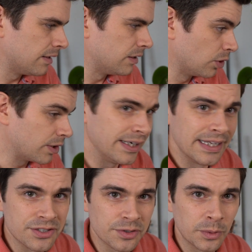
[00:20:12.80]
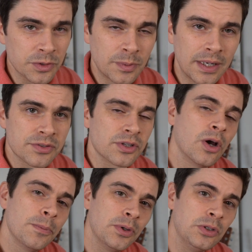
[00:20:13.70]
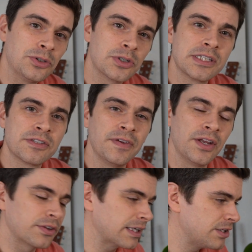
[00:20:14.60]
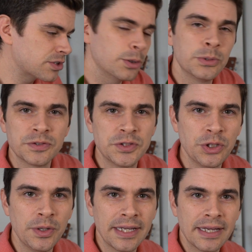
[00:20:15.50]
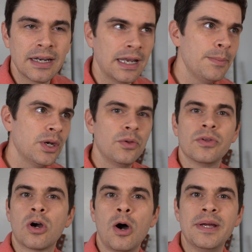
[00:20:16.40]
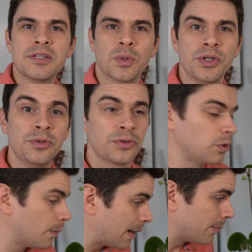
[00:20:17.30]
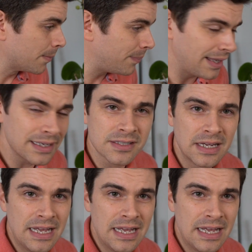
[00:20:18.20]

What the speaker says: looking into as well. So I hope you enjoyed this video. Thank you so much for tuning in. Let me know in the comments what you thought about my picks.